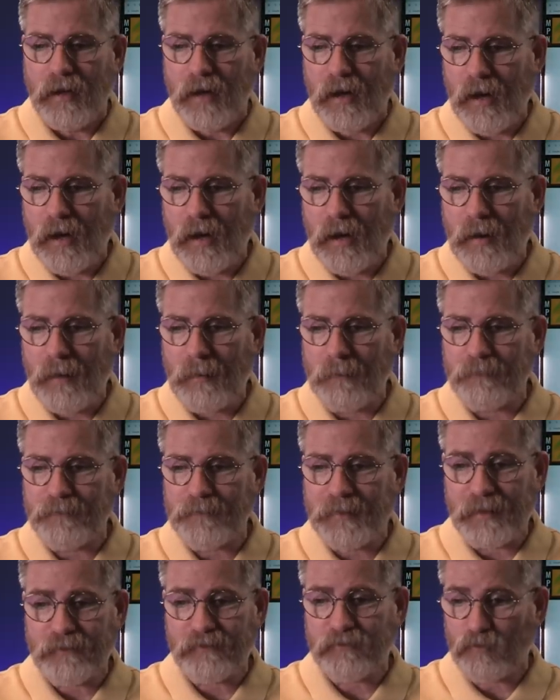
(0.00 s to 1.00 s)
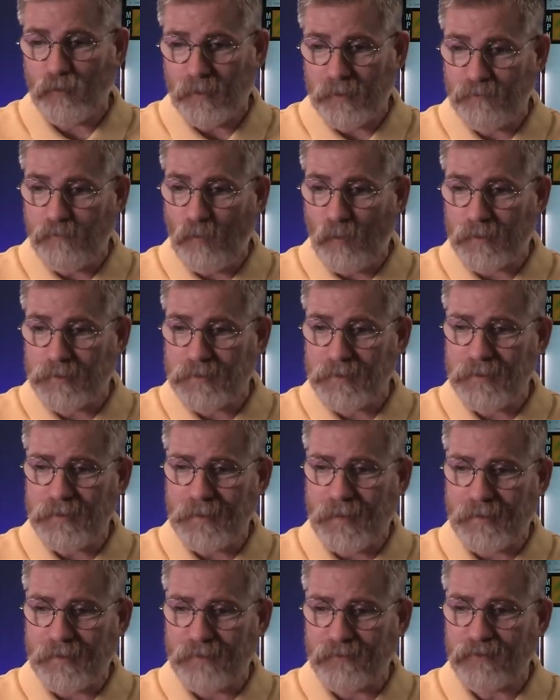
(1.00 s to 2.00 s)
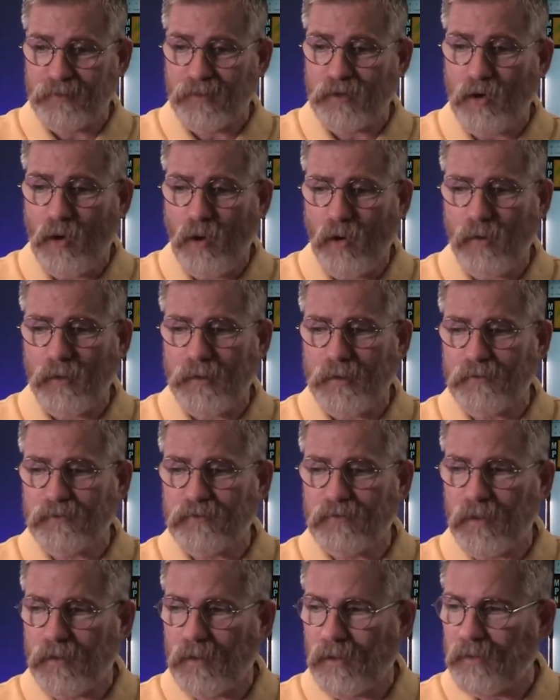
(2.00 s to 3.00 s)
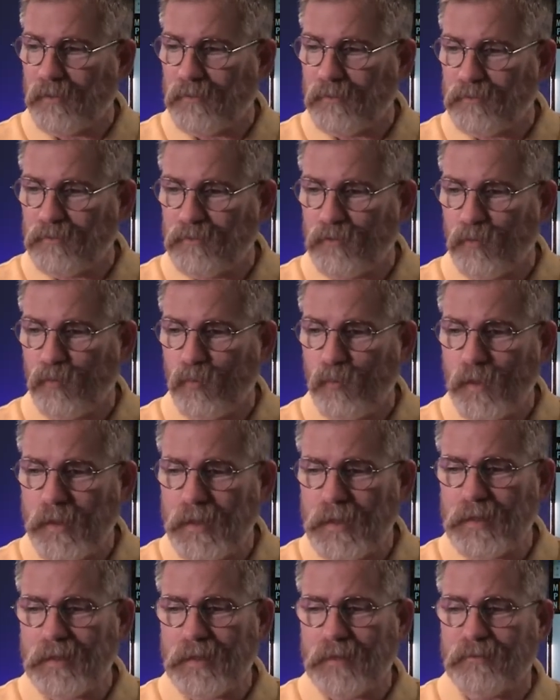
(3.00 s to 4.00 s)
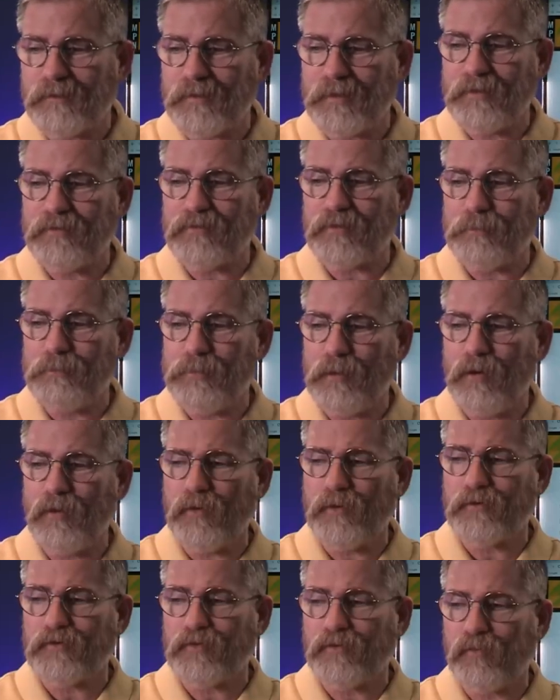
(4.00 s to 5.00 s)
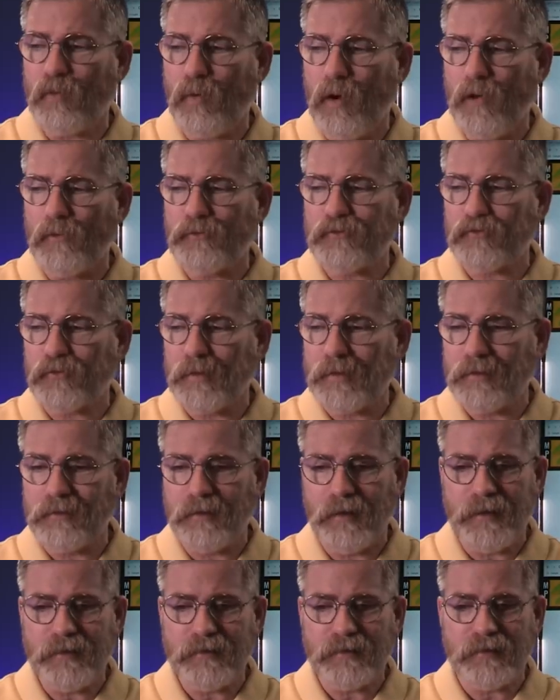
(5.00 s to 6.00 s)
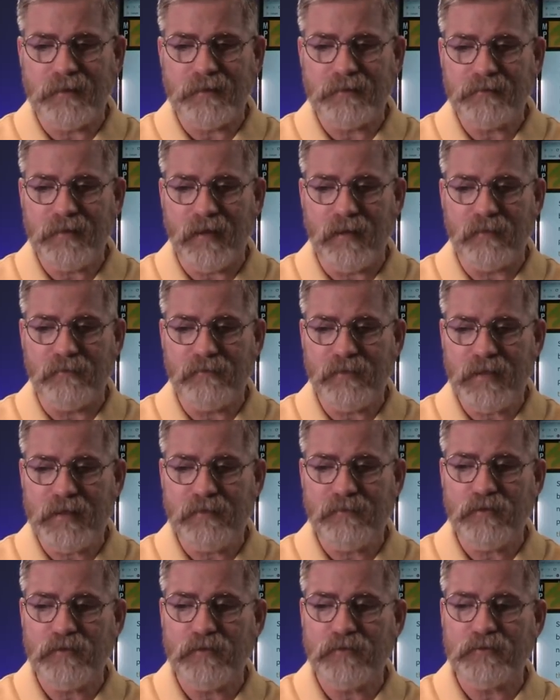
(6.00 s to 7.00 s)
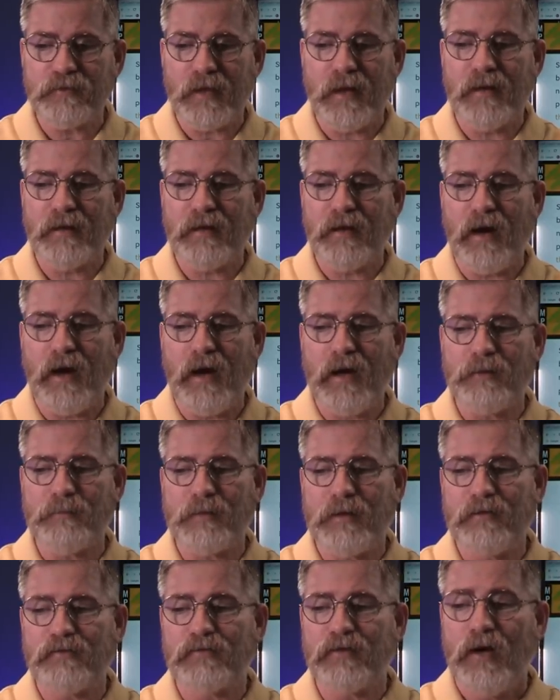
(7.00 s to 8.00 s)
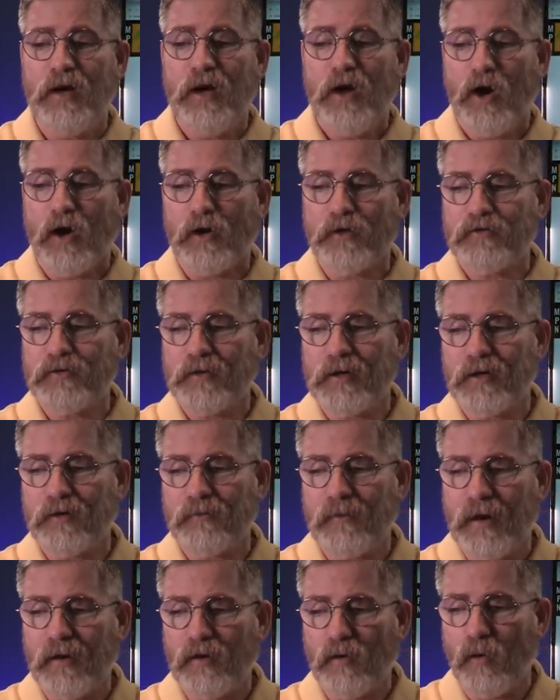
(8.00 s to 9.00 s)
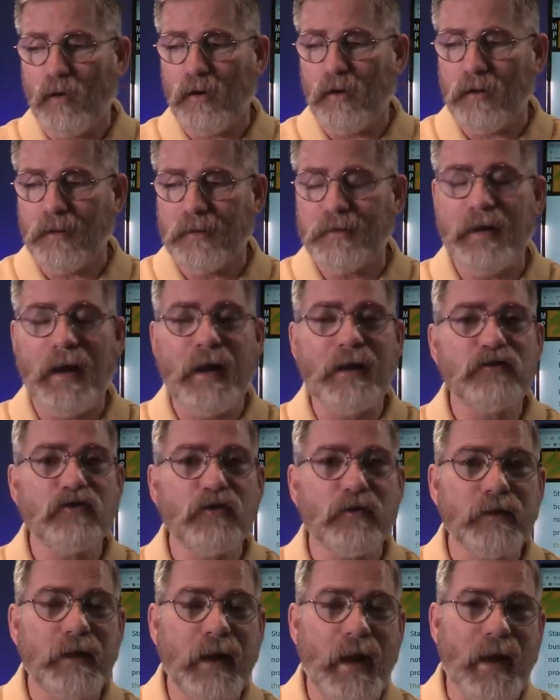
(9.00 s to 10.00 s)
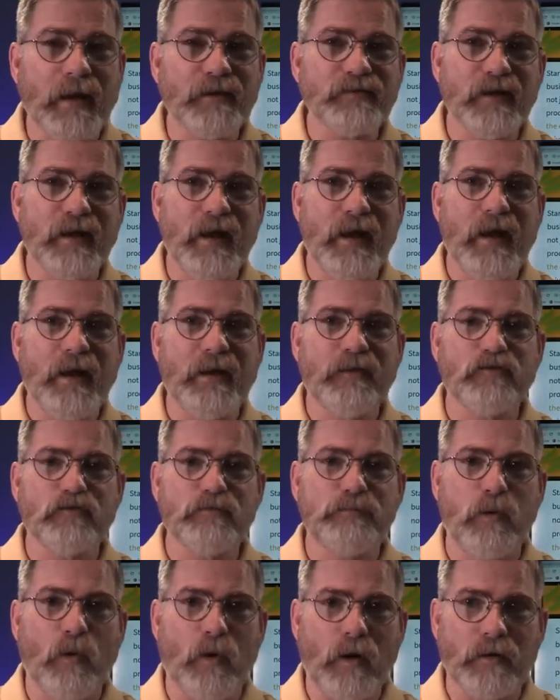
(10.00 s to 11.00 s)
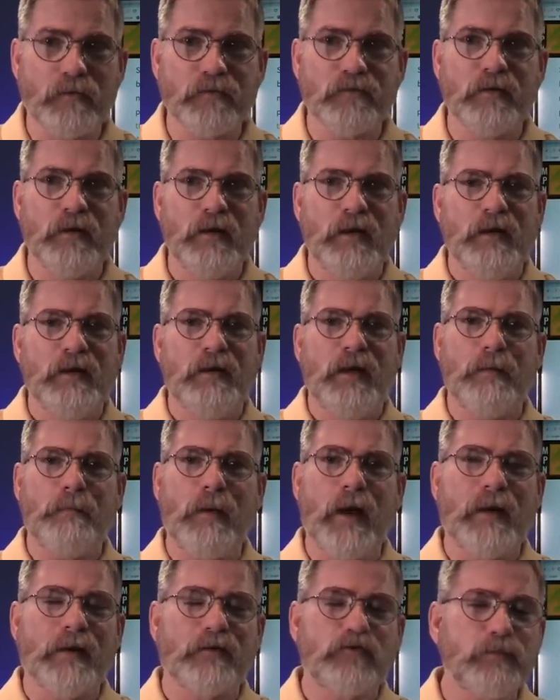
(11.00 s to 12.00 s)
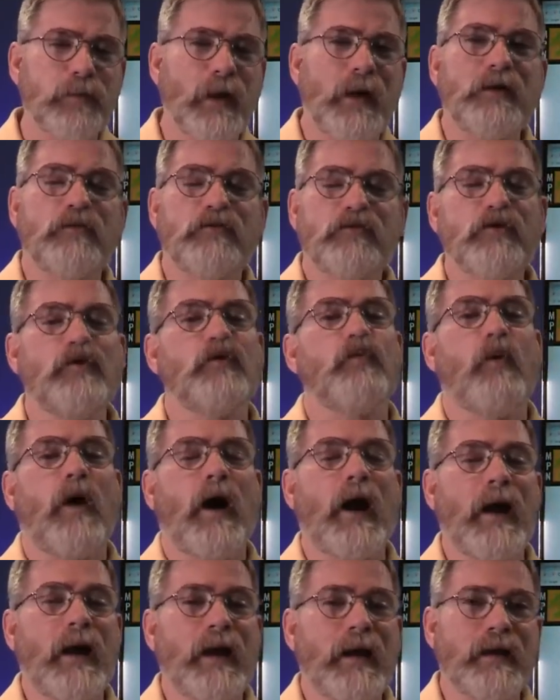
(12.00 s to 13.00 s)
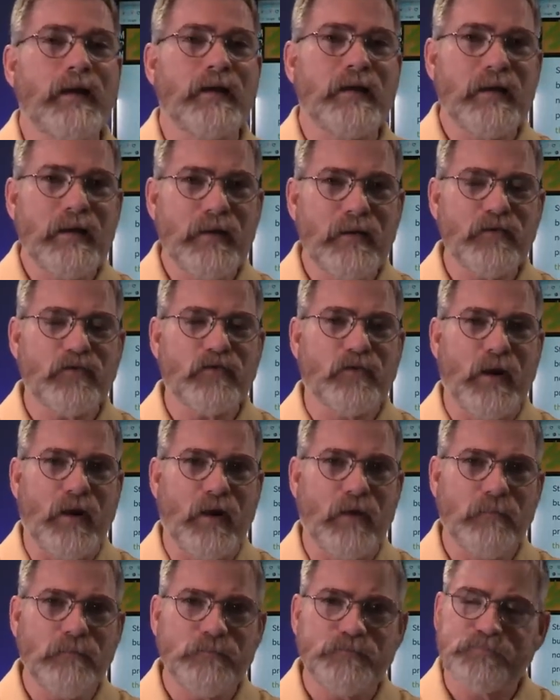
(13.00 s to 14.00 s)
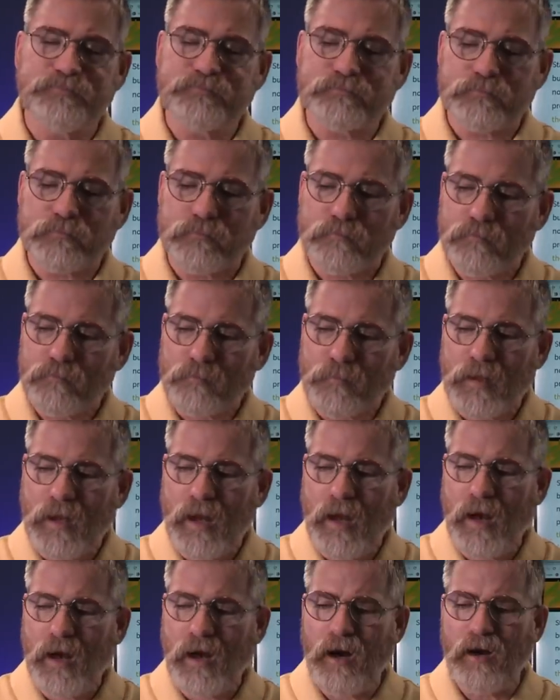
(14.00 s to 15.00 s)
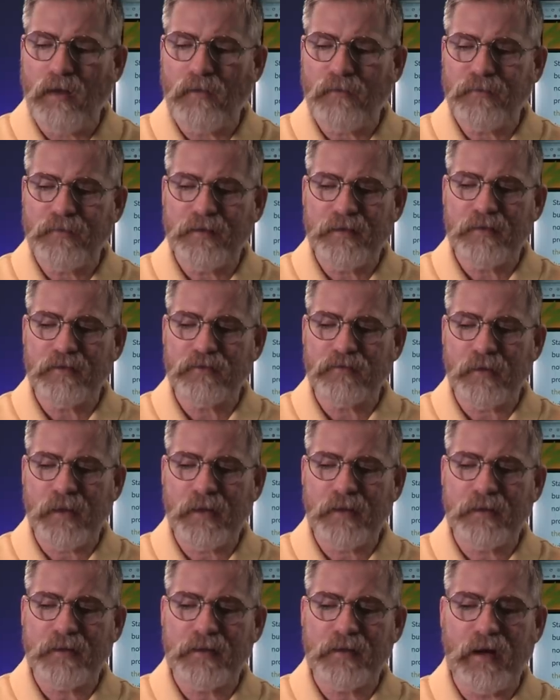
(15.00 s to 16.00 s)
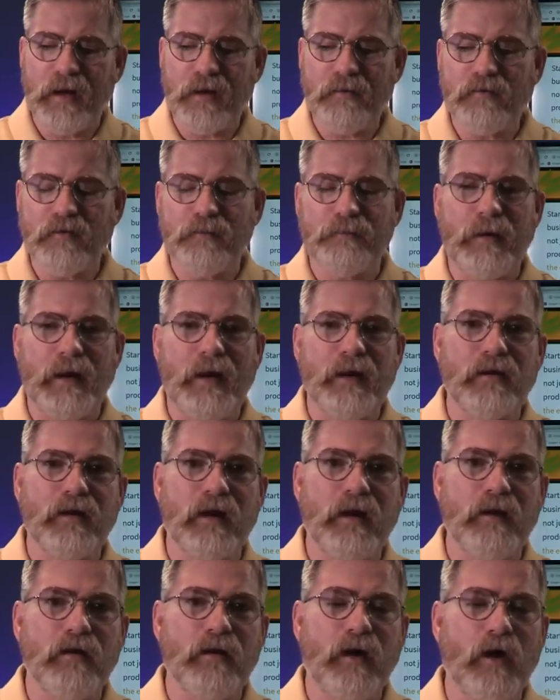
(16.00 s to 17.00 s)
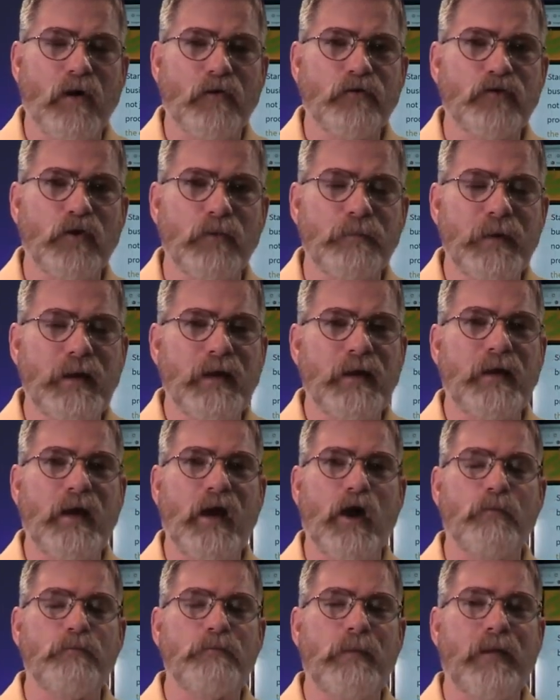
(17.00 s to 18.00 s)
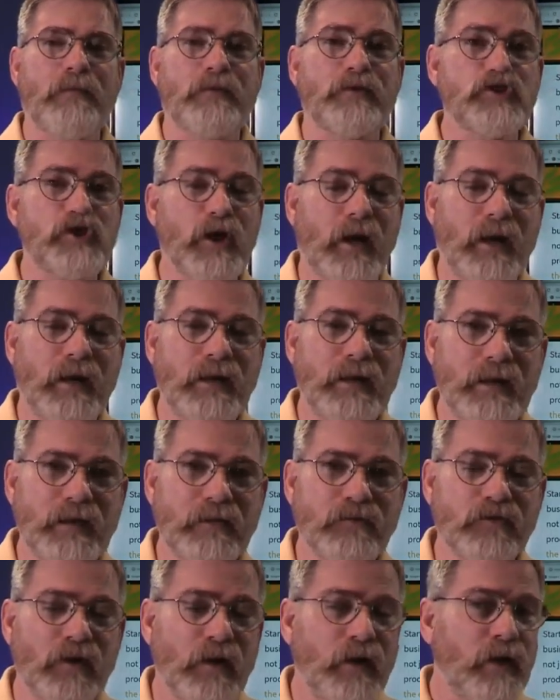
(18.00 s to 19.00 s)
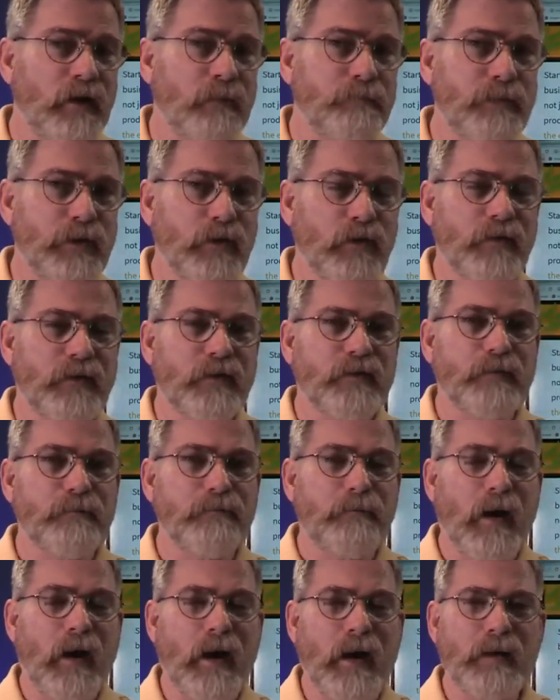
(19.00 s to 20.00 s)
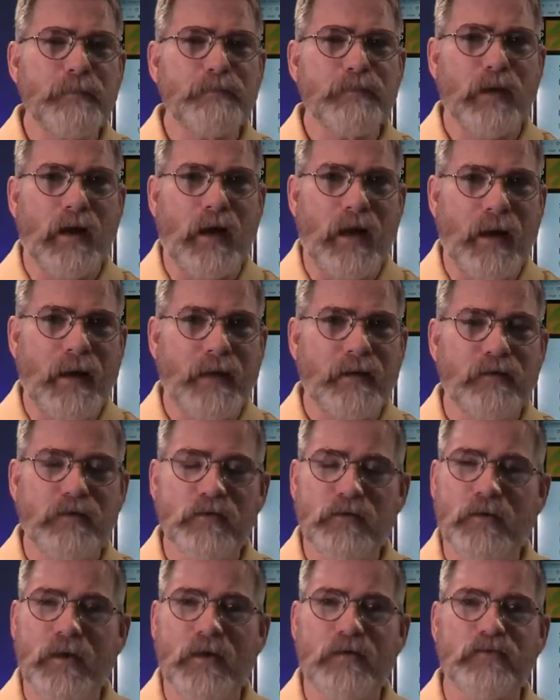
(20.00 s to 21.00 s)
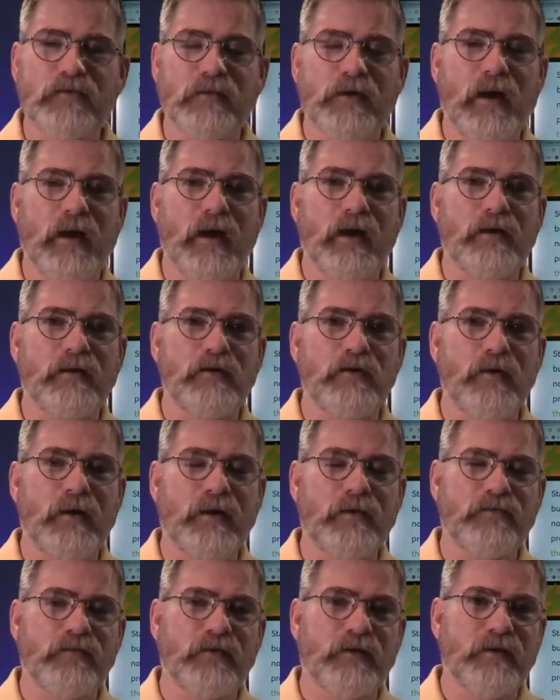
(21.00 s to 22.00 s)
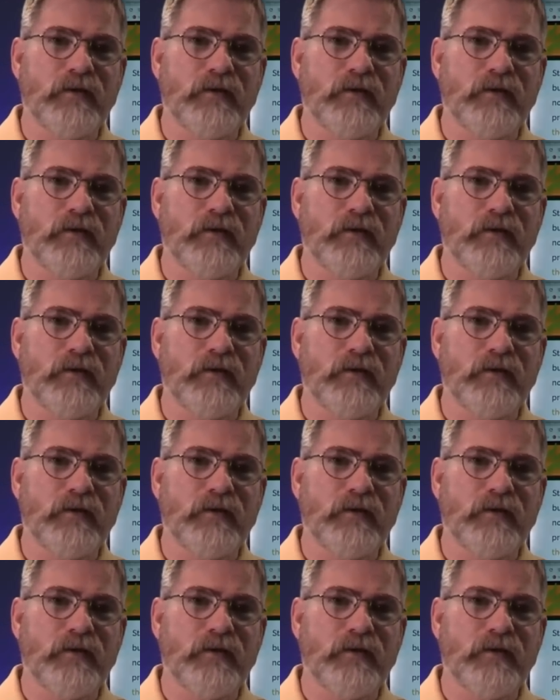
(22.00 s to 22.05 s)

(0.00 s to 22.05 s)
Um, that's 2014, that is. The goal is to, uh, to, weaken these opponents of Wall Street, London, and Tel Aviv, whose economies are centered around oil and natural gas exports. That might explain, too, why in Israel uh, the Israeli government, uh, also being helped by the Chinese, building the pipeline, U.S. Uh, U.S.